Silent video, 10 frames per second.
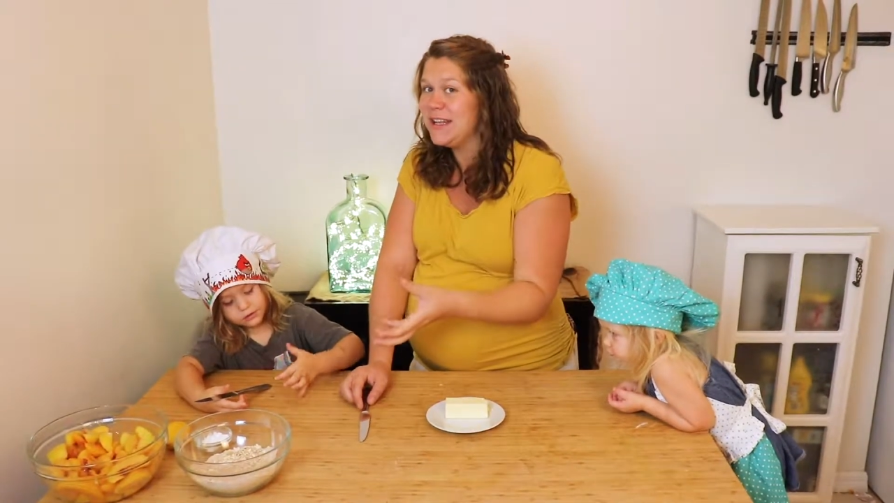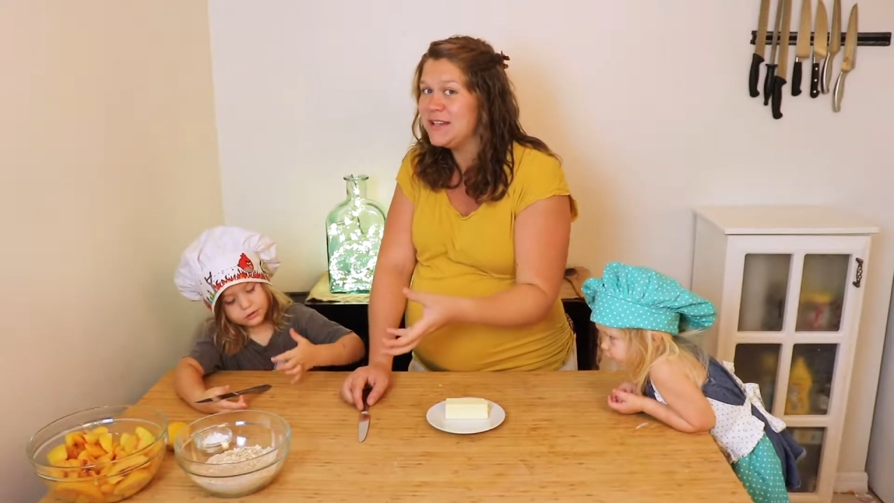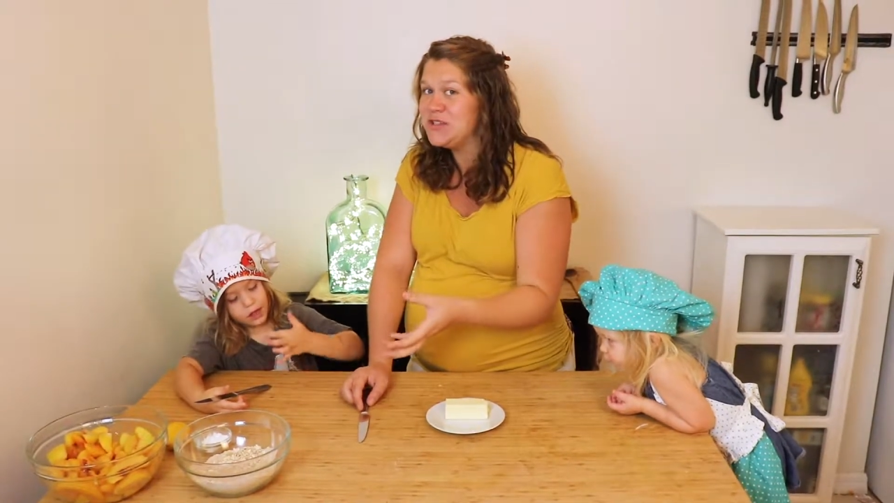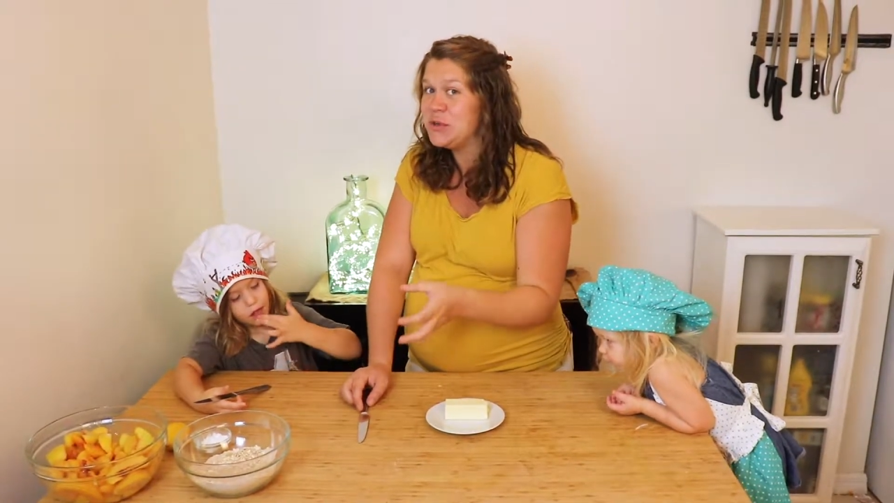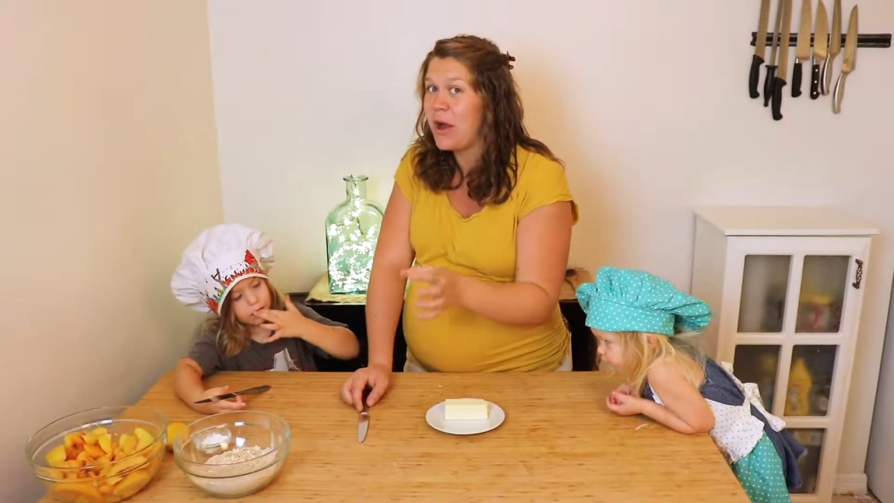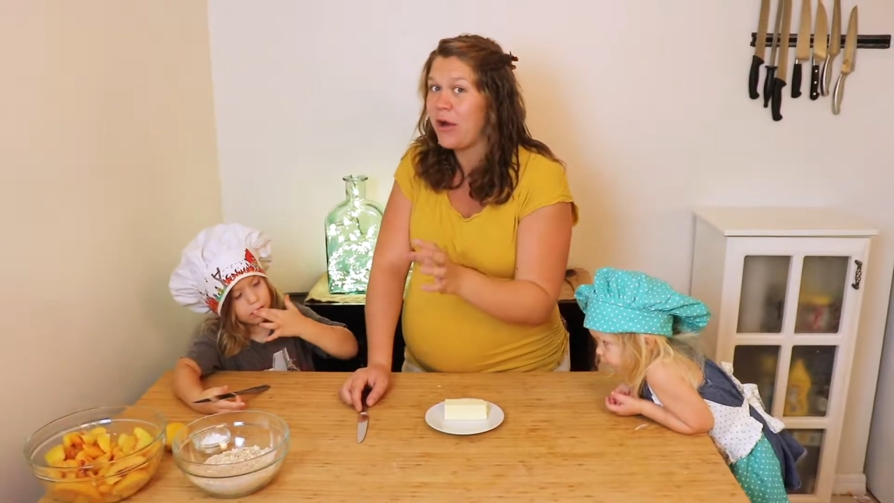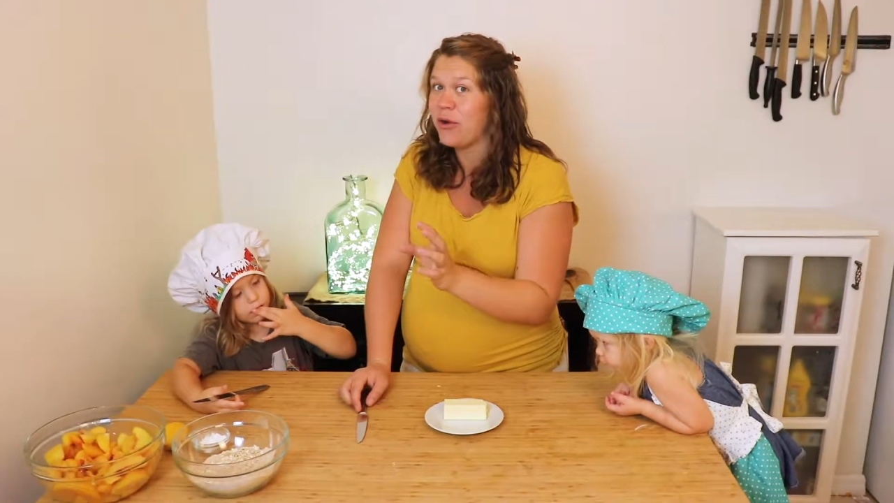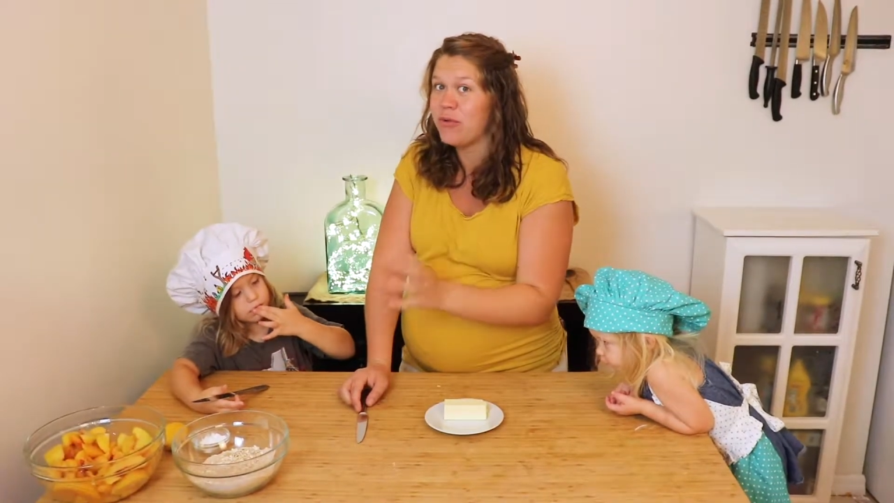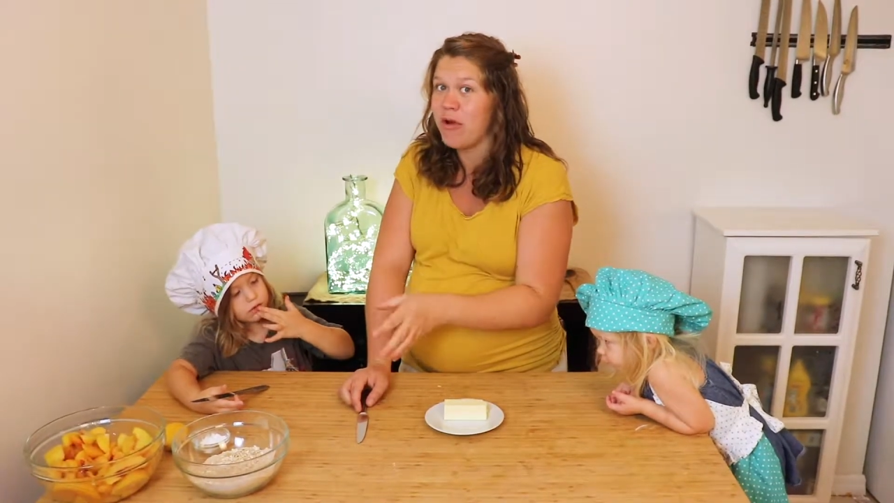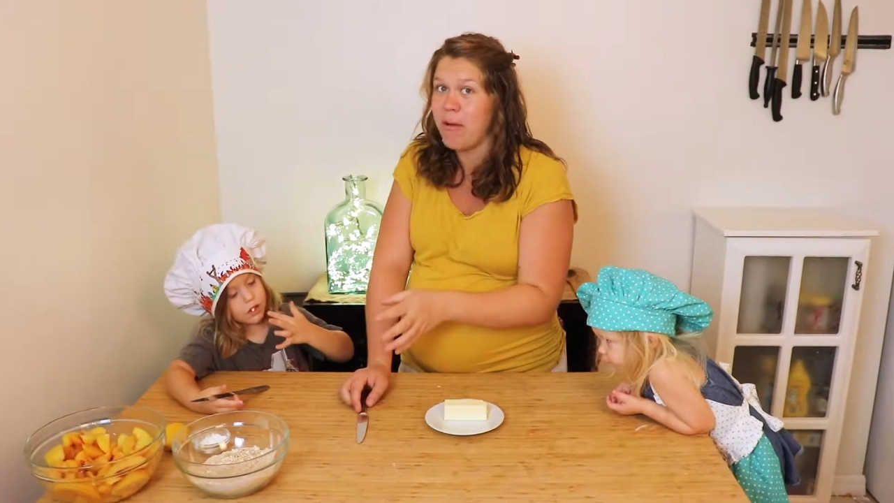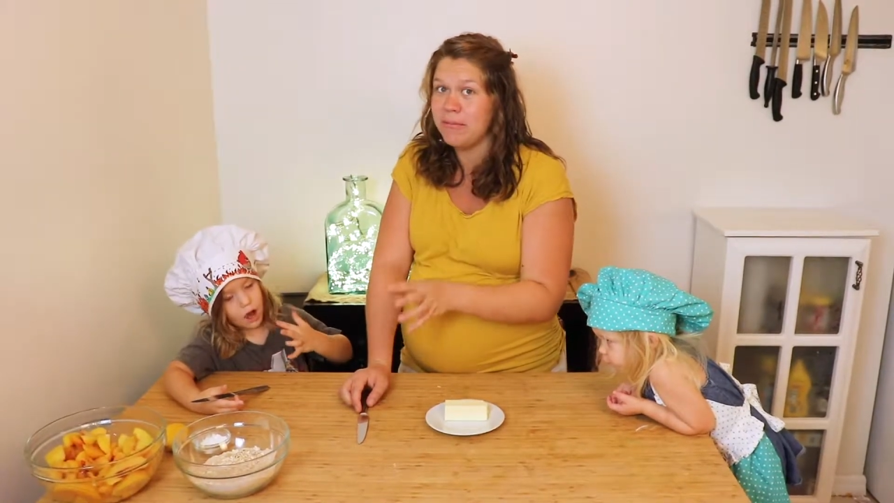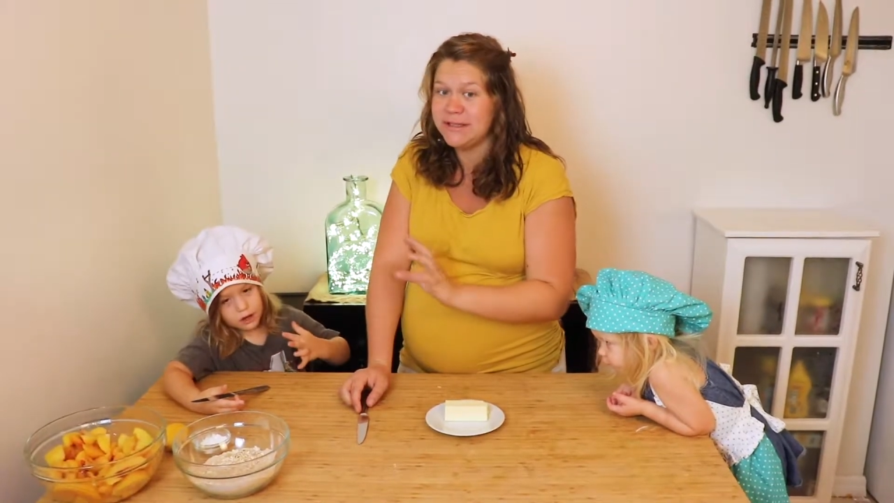into our crumb